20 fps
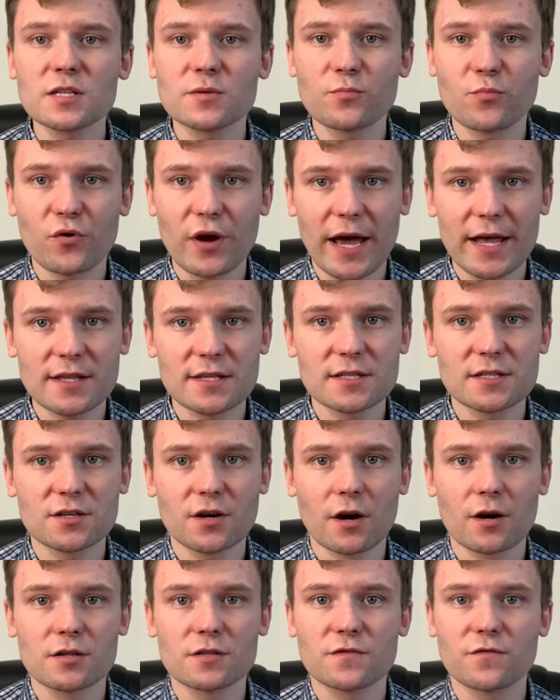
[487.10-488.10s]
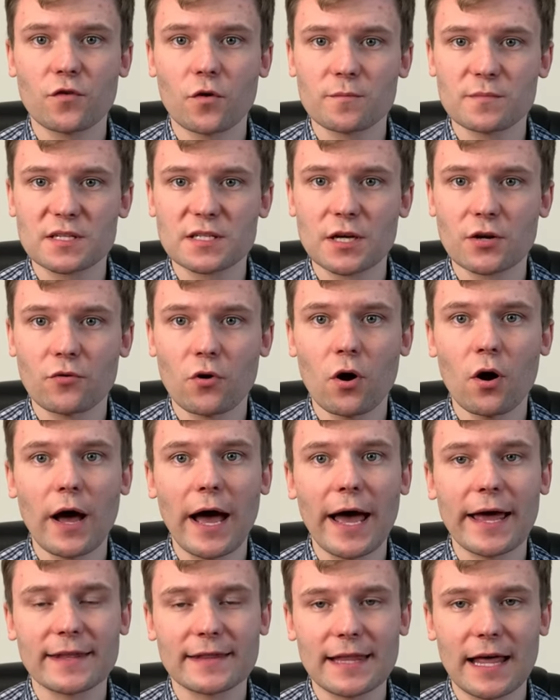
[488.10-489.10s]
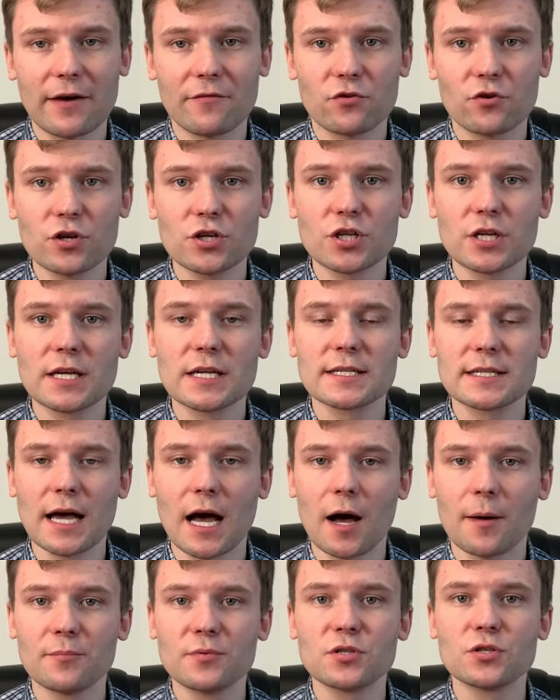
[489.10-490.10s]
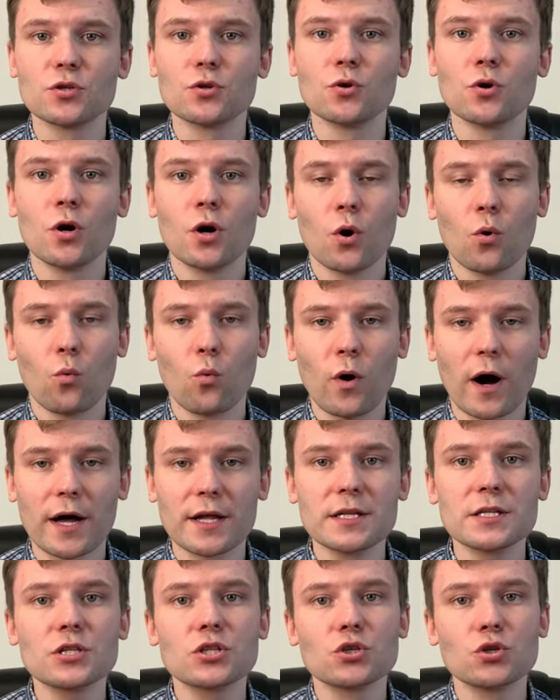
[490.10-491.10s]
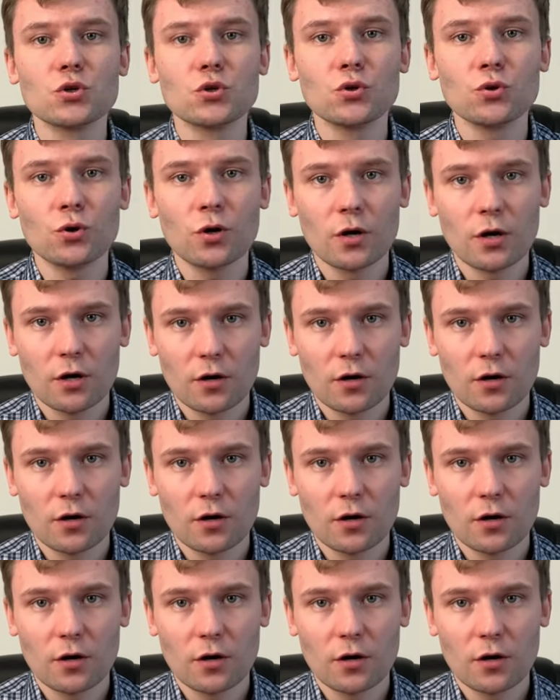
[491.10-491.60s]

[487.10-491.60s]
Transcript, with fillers: spread starts from zero and leverage is up to 1 to